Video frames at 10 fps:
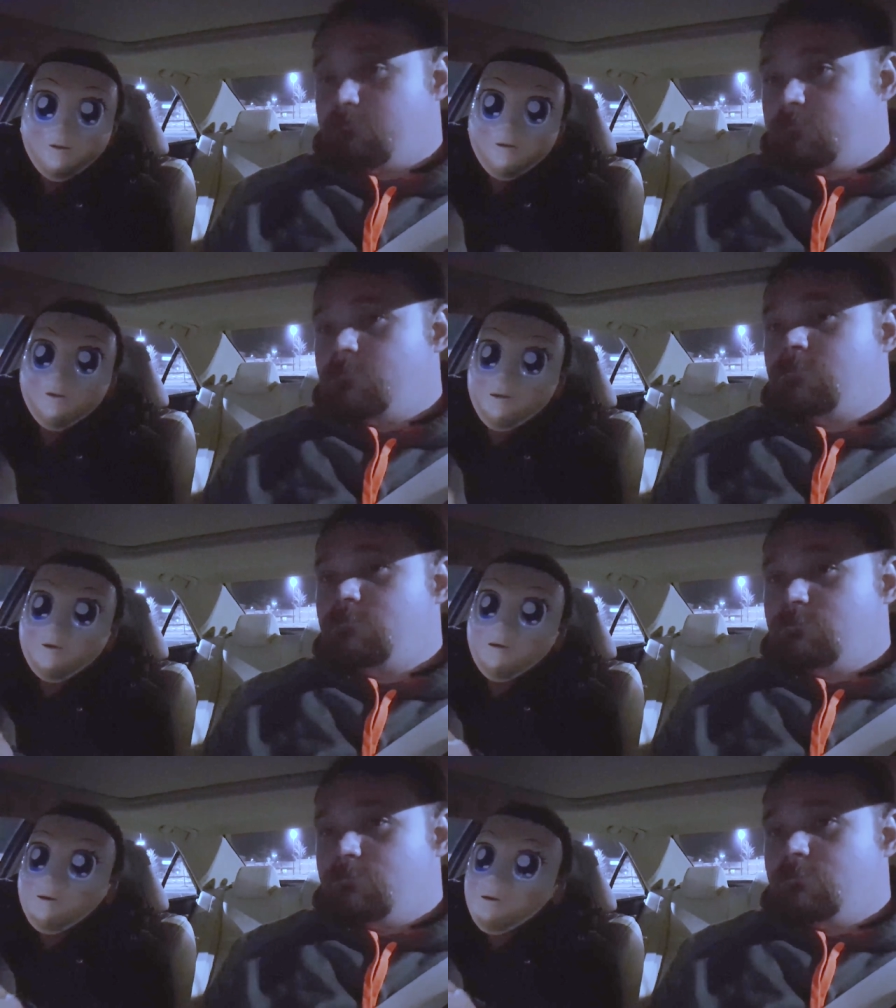You want
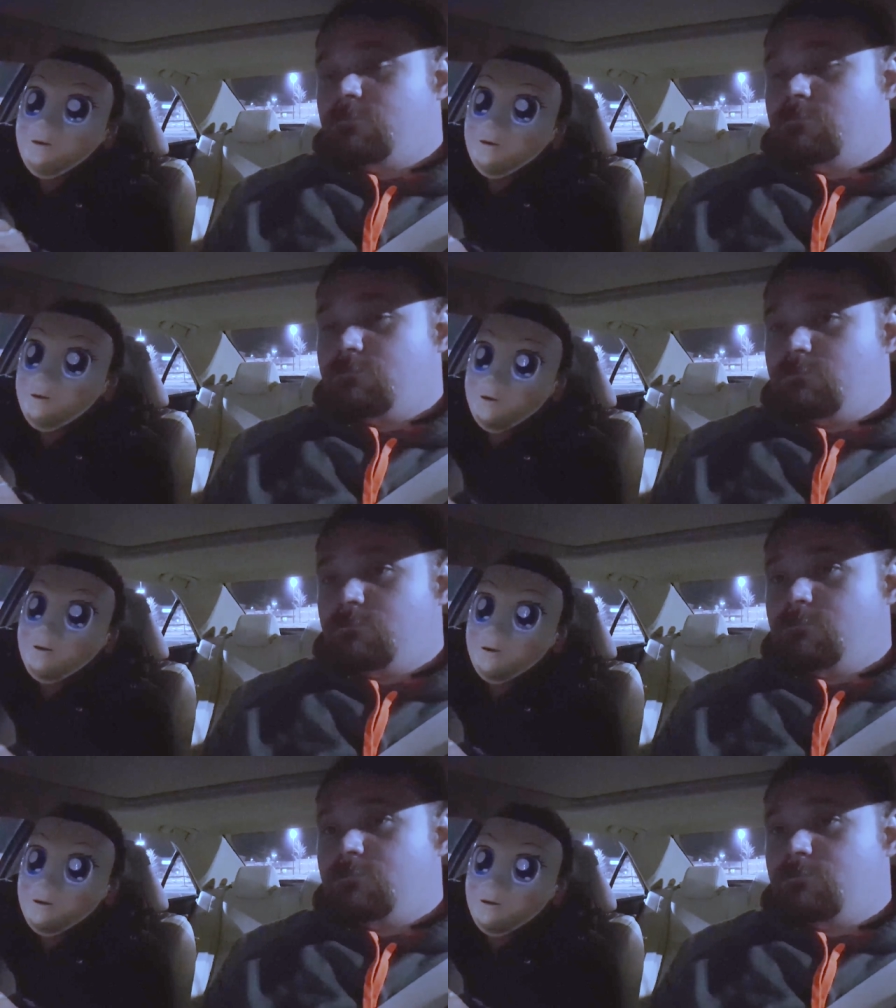to put yourself
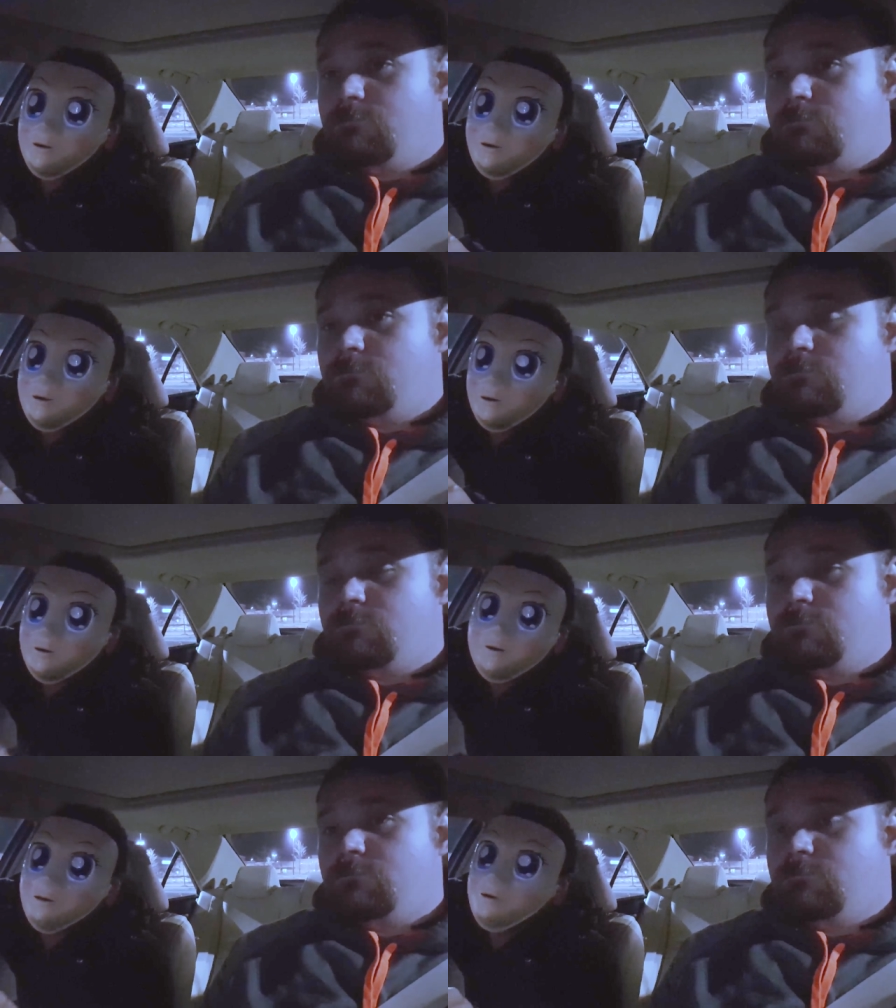out there
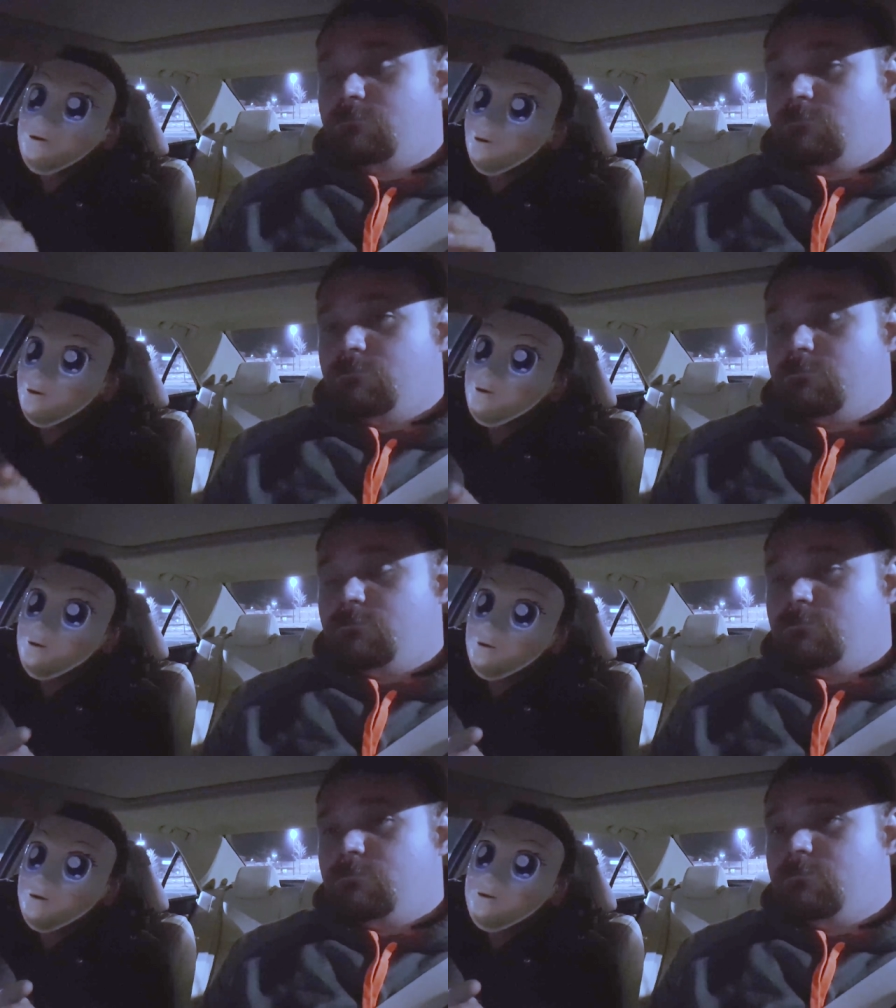on as many forums
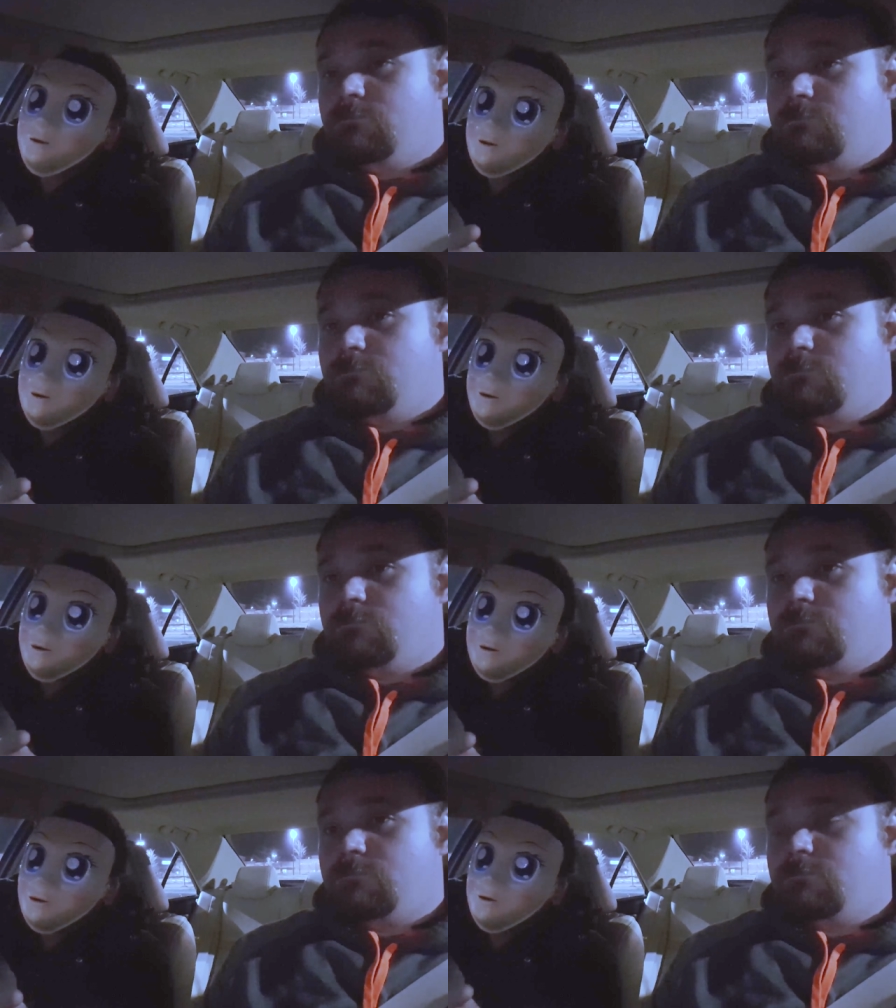as possible
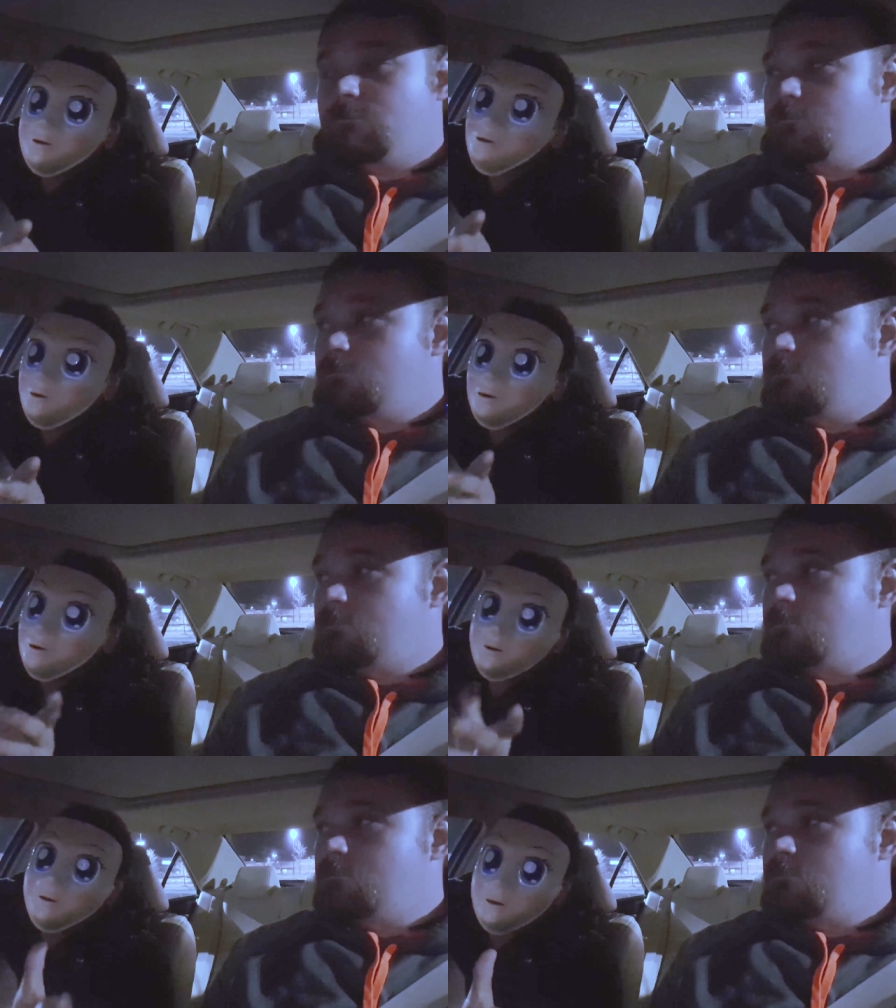with as many
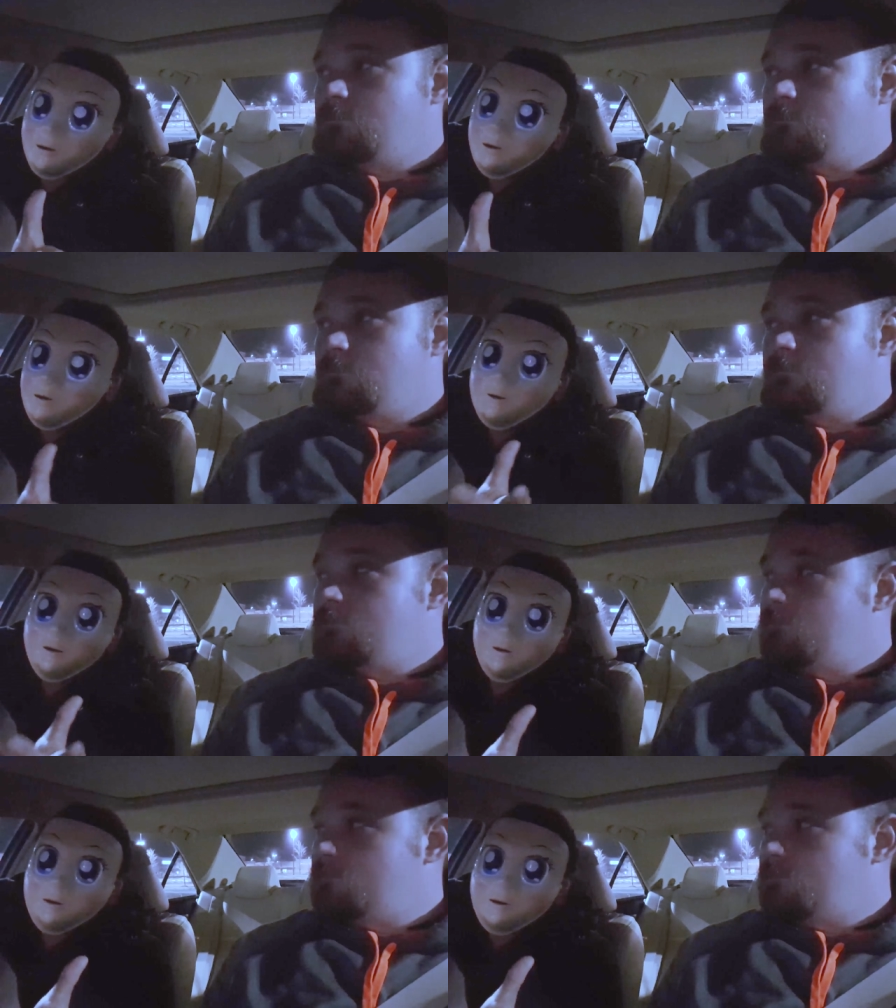eyeballs and as
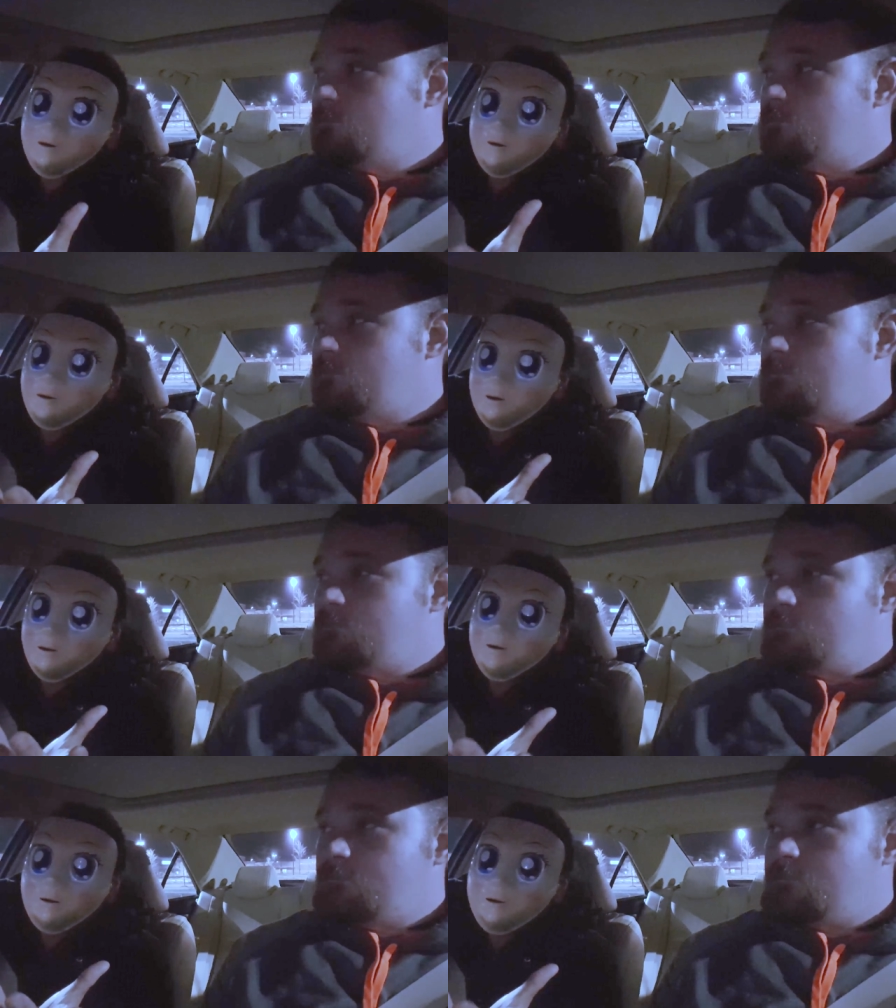ears and, and
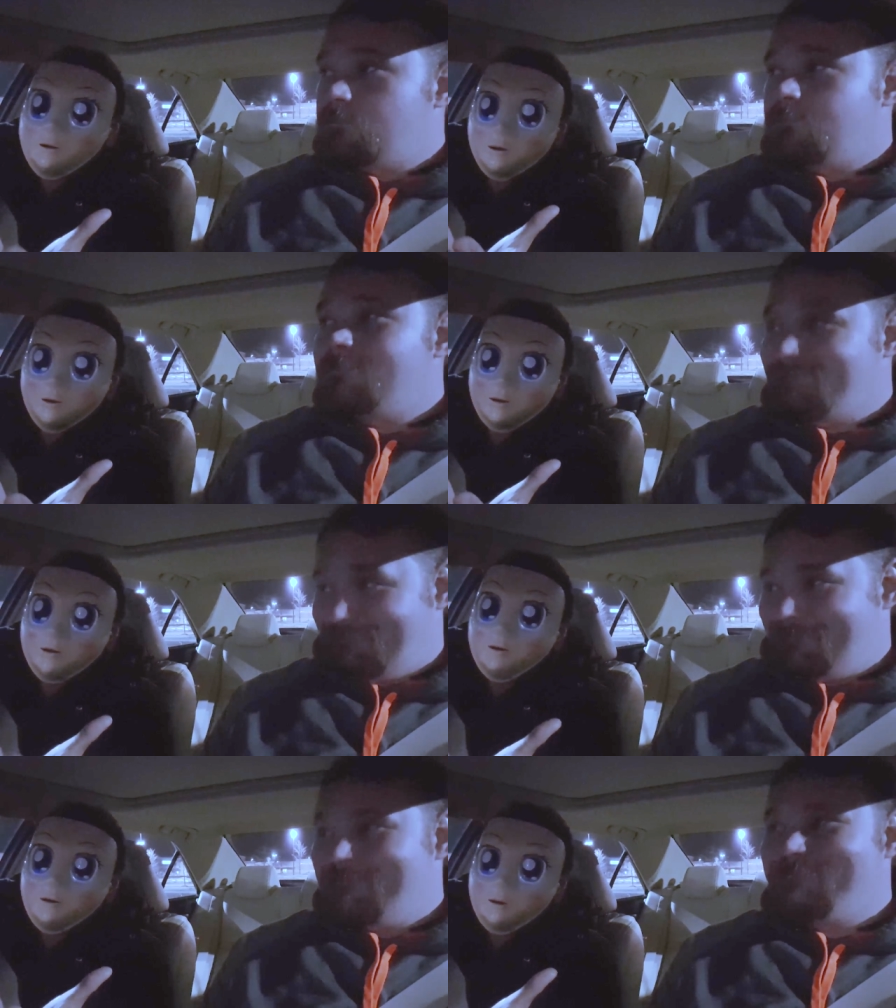eyes you can get
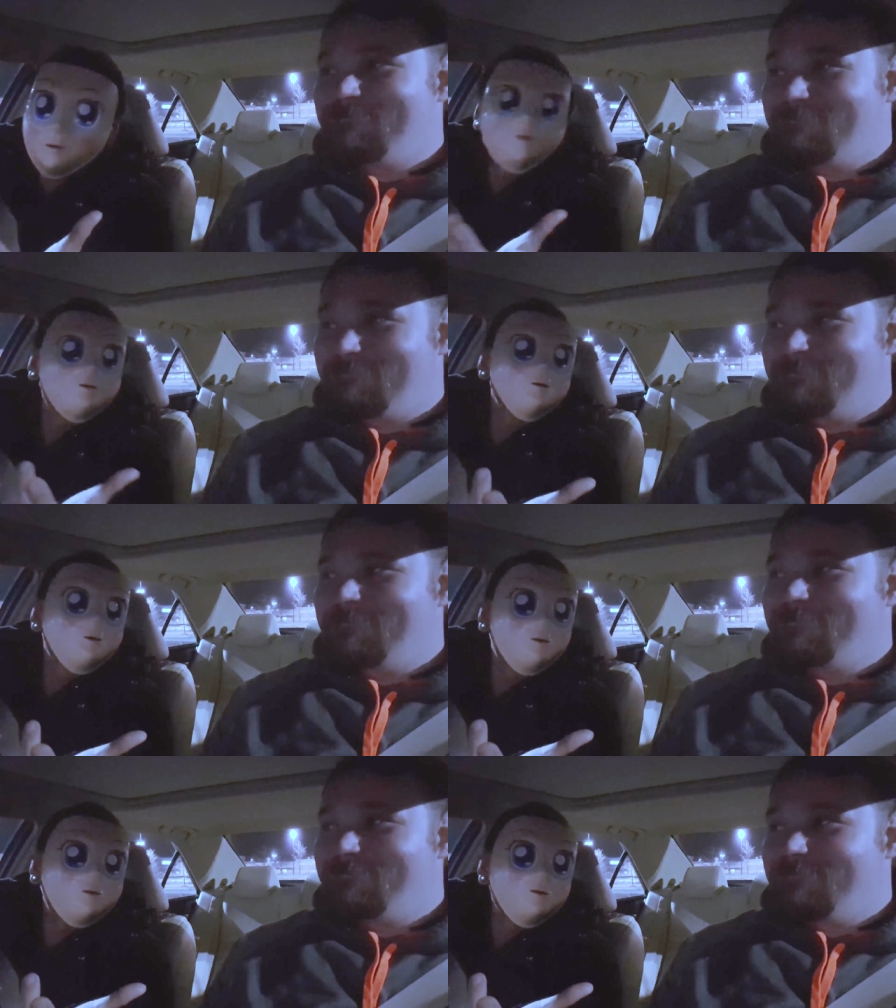on it. Eyeballs
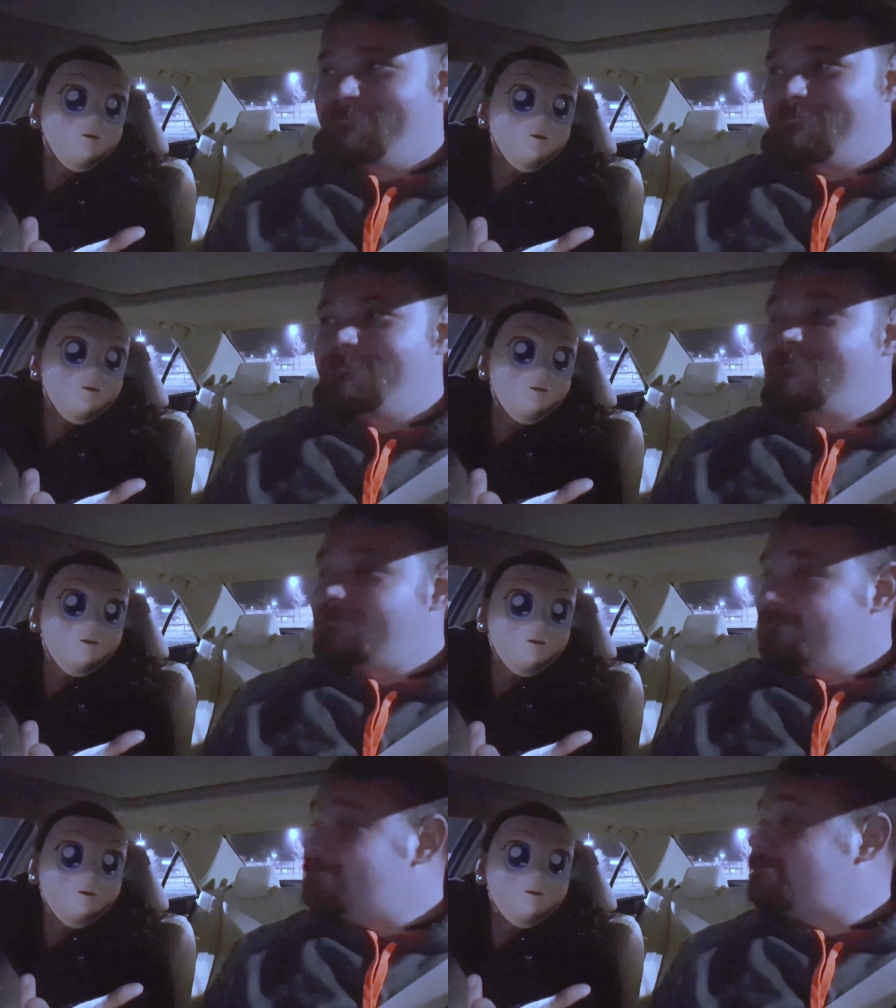and eyes. You see that?